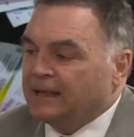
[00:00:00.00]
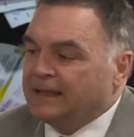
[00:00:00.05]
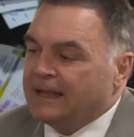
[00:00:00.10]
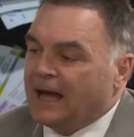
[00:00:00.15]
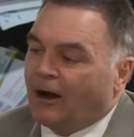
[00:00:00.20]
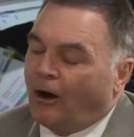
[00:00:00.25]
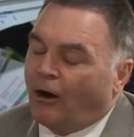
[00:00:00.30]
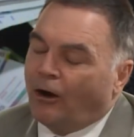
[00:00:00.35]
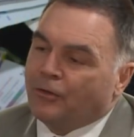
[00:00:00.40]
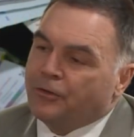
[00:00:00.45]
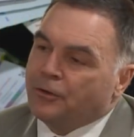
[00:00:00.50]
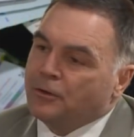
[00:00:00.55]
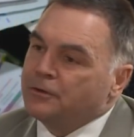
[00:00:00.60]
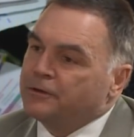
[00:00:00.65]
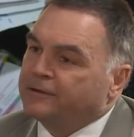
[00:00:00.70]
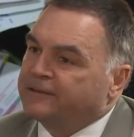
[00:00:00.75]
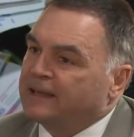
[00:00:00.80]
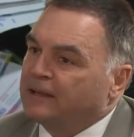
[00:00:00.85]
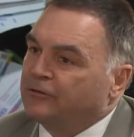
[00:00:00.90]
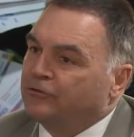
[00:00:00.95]
Now, although
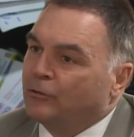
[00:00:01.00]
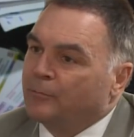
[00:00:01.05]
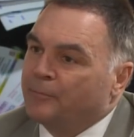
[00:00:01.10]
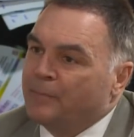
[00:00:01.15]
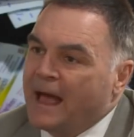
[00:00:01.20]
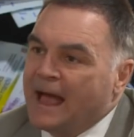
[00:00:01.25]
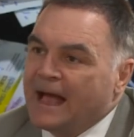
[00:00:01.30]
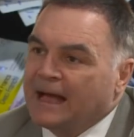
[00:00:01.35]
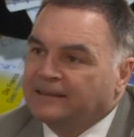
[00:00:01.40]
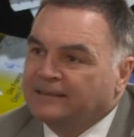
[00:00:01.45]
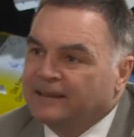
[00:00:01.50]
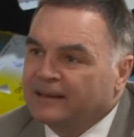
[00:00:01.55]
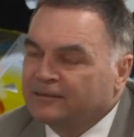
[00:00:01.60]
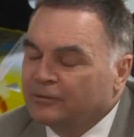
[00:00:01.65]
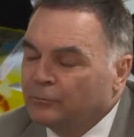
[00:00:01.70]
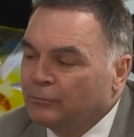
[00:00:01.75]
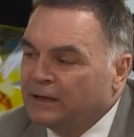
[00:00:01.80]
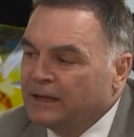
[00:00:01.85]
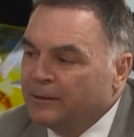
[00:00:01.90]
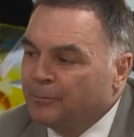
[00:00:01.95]
the central bank
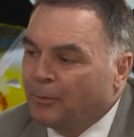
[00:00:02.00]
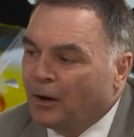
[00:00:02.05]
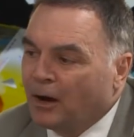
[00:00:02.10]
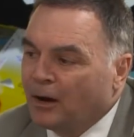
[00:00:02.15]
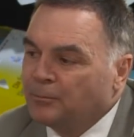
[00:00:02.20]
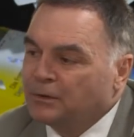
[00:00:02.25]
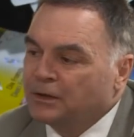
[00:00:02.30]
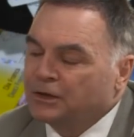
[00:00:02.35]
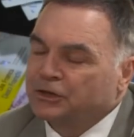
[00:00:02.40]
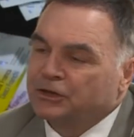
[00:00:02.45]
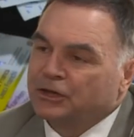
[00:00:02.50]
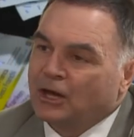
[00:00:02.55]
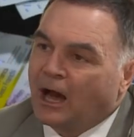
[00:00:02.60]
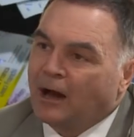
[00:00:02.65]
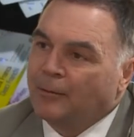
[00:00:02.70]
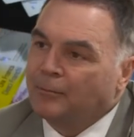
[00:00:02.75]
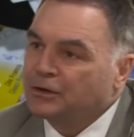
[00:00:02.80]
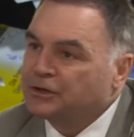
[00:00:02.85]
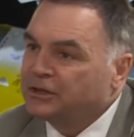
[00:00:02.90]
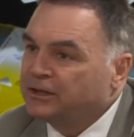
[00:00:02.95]
doesn't really publish
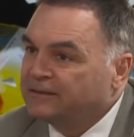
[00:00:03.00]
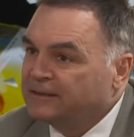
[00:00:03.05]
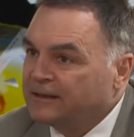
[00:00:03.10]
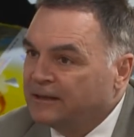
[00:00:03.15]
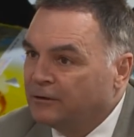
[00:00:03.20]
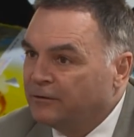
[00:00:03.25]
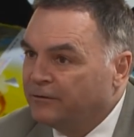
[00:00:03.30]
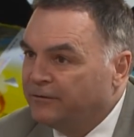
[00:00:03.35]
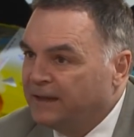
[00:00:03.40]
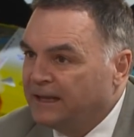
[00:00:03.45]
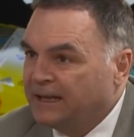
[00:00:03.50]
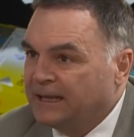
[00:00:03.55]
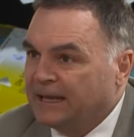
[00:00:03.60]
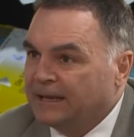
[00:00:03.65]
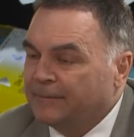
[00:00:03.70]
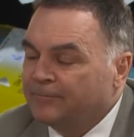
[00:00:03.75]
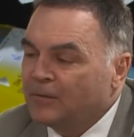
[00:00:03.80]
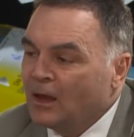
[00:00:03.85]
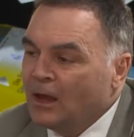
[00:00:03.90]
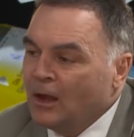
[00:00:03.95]
how much it's
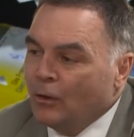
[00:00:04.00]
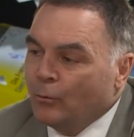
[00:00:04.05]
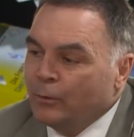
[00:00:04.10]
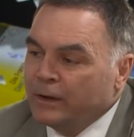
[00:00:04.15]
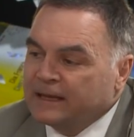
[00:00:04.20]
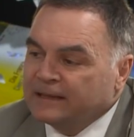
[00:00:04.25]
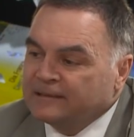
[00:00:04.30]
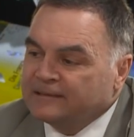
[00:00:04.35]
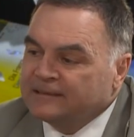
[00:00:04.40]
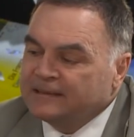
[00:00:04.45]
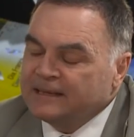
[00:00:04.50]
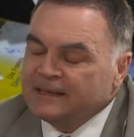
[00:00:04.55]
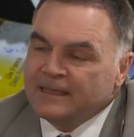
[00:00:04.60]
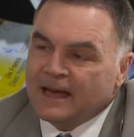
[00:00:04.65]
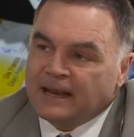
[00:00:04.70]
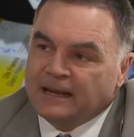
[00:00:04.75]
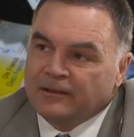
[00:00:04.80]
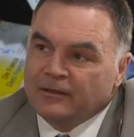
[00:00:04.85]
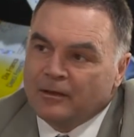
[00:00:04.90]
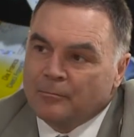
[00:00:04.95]
intervening, we can see
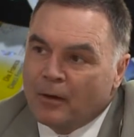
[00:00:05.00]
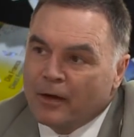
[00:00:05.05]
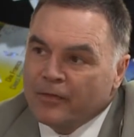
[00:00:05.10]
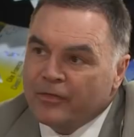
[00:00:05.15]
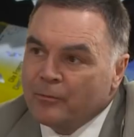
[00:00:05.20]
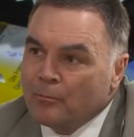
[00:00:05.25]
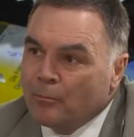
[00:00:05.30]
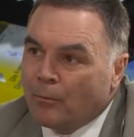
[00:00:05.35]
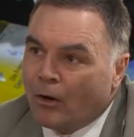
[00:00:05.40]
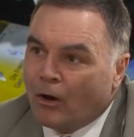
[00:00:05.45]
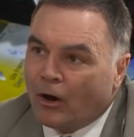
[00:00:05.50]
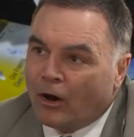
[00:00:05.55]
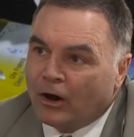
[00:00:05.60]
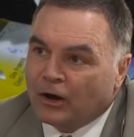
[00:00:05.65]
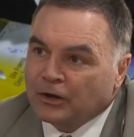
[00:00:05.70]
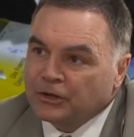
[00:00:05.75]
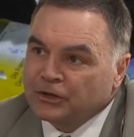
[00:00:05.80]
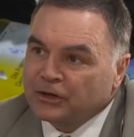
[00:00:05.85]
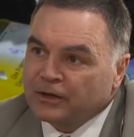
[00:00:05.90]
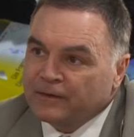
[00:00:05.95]
that in the month of
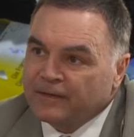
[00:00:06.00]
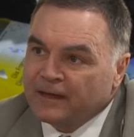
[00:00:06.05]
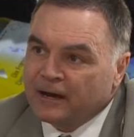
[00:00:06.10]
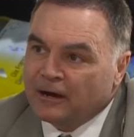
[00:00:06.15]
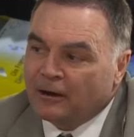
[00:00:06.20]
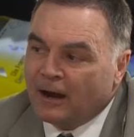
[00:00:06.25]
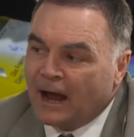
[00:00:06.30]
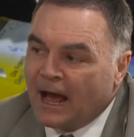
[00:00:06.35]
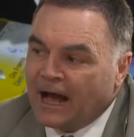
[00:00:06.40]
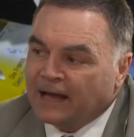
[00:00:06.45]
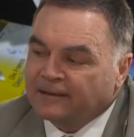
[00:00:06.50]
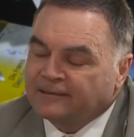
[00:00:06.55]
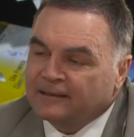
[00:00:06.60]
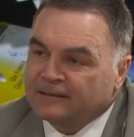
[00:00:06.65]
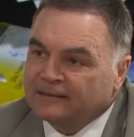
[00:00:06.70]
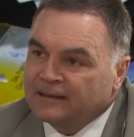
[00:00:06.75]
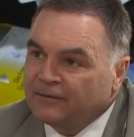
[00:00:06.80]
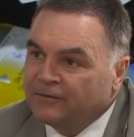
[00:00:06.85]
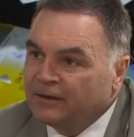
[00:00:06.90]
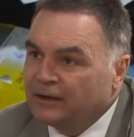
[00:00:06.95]
March, their
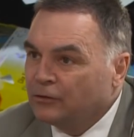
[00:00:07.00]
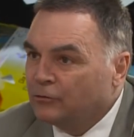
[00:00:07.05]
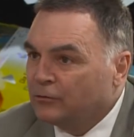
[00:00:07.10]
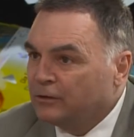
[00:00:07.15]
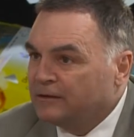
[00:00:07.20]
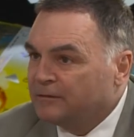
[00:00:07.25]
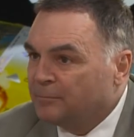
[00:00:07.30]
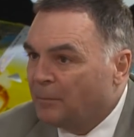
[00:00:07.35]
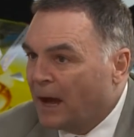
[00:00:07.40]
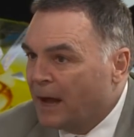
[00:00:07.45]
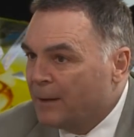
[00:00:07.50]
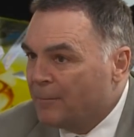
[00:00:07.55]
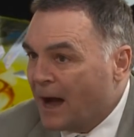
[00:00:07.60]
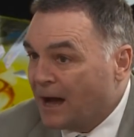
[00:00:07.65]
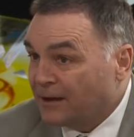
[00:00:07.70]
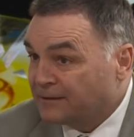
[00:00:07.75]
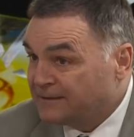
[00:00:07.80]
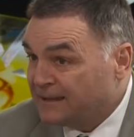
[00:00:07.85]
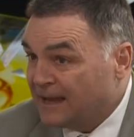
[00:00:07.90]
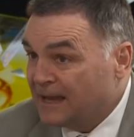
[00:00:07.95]
assets have increased by
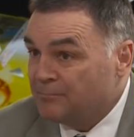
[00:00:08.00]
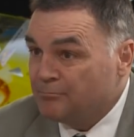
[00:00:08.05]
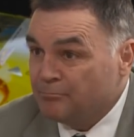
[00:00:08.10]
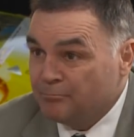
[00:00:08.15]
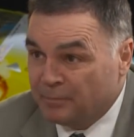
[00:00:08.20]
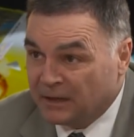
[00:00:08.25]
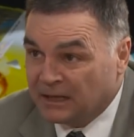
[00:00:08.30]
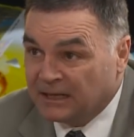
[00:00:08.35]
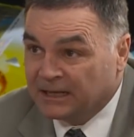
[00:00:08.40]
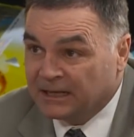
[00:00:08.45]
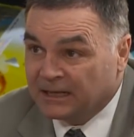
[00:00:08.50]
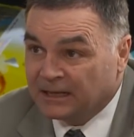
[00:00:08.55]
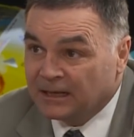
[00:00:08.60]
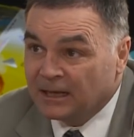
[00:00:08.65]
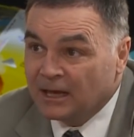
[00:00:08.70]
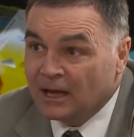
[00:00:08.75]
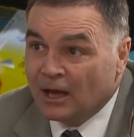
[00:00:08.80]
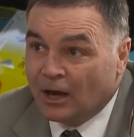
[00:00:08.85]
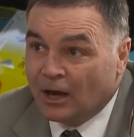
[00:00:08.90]
about 10 billion